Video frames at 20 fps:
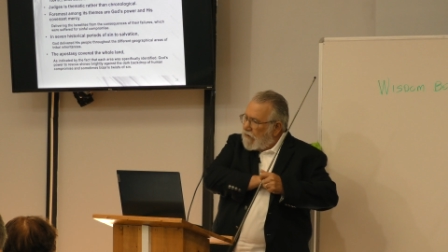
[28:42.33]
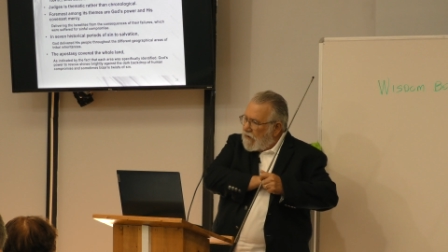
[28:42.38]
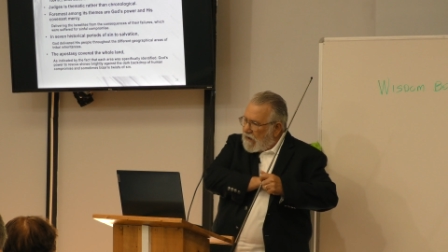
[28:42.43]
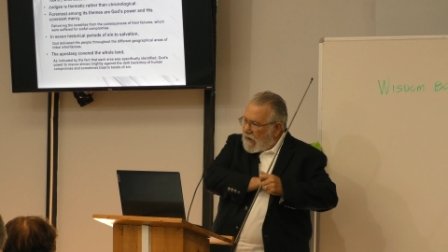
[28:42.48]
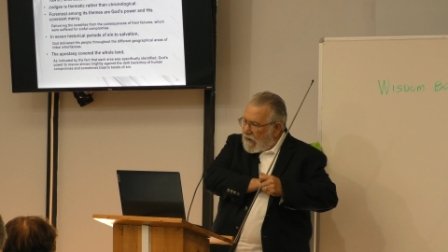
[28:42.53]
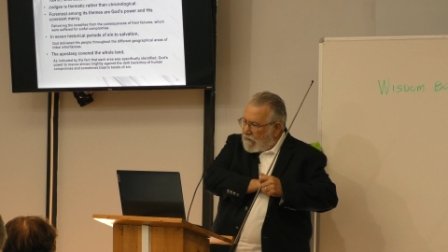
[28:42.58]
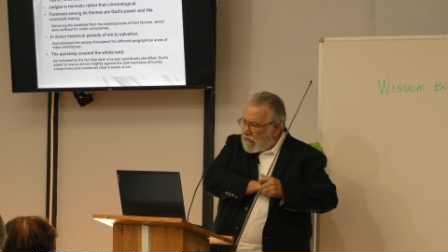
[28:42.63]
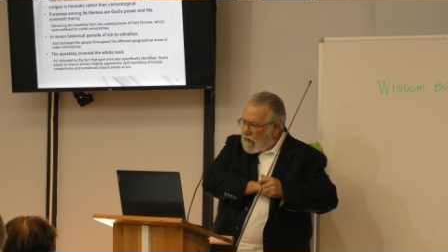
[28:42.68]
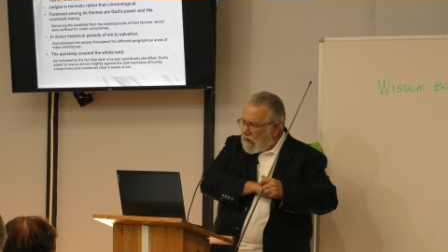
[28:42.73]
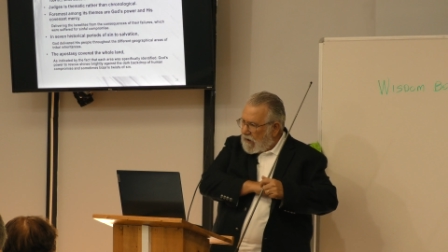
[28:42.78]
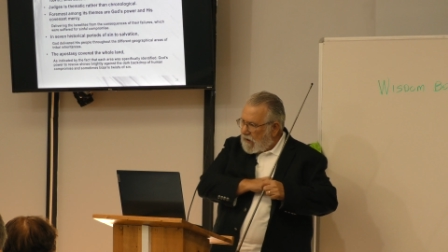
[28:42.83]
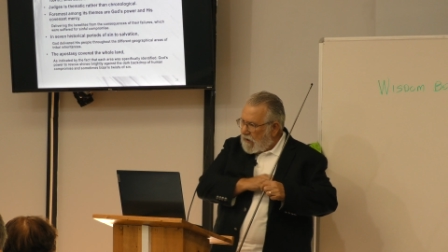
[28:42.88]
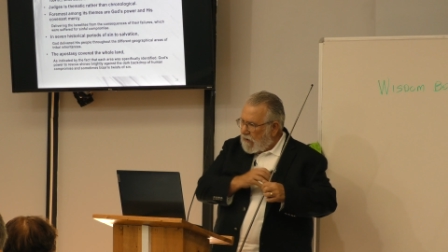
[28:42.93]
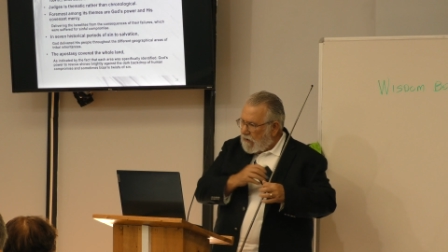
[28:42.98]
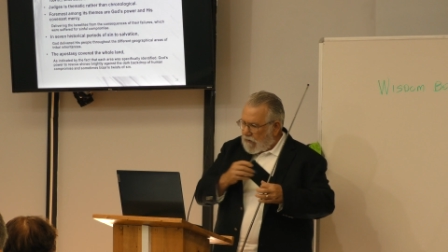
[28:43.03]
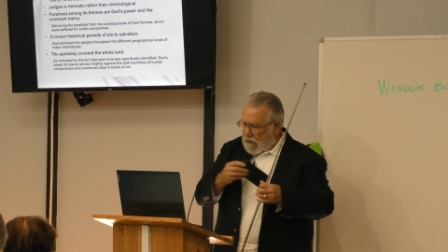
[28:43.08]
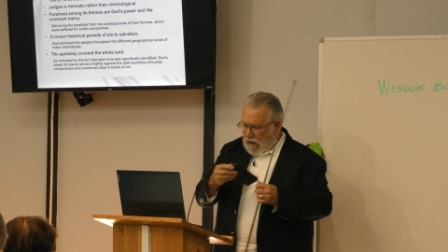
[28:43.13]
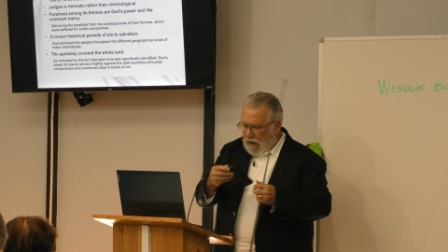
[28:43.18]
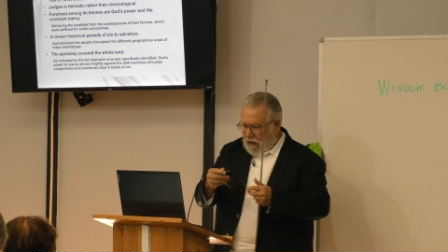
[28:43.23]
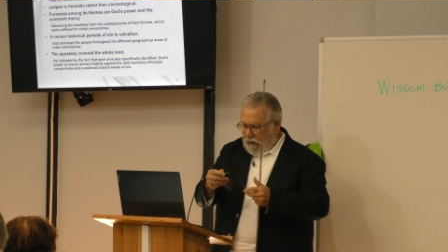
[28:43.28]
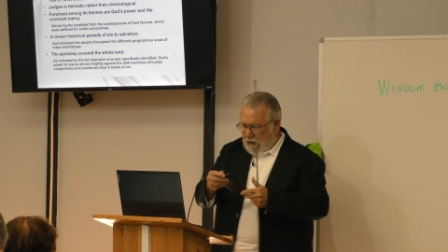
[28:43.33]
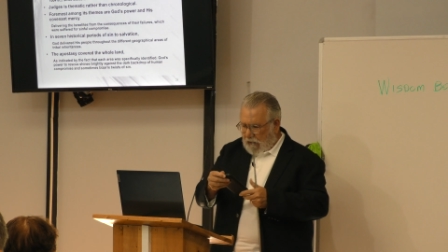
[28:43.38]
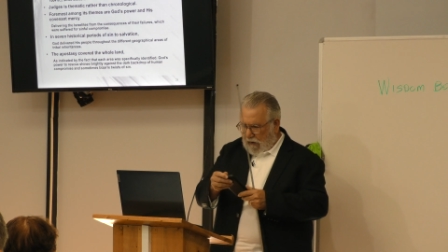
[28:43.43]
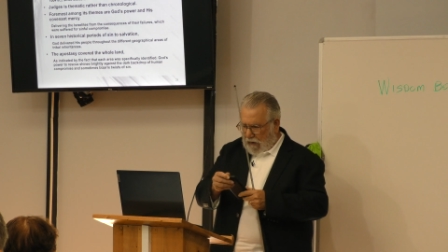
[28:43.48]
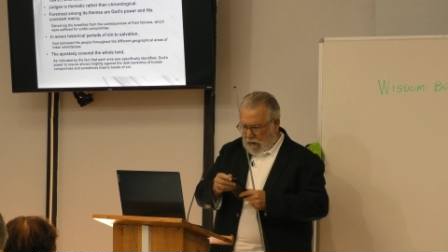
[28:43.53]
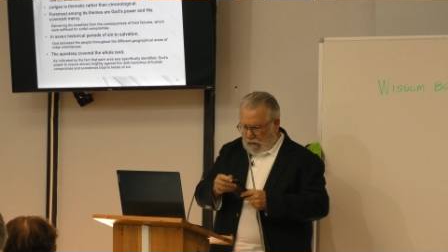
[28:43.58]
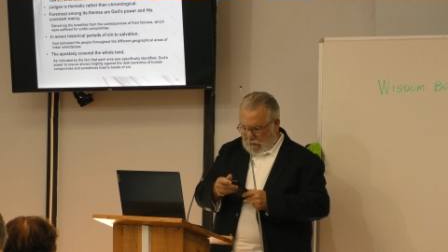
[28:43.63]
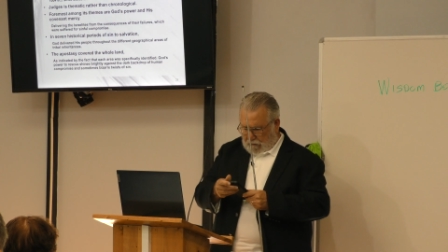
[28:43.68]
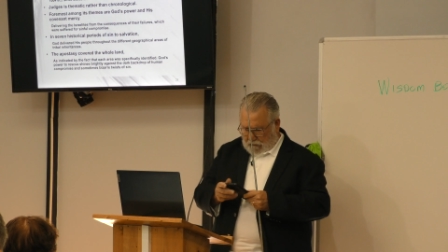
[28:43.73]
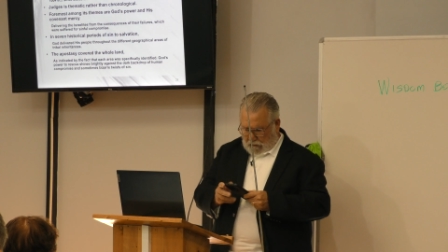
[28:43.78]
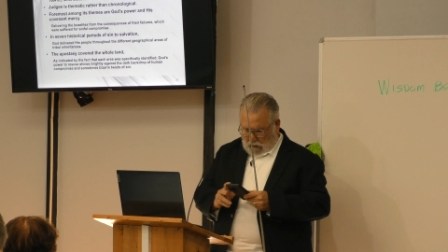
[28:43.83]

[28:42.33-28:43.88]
thing I'm getting near the end here.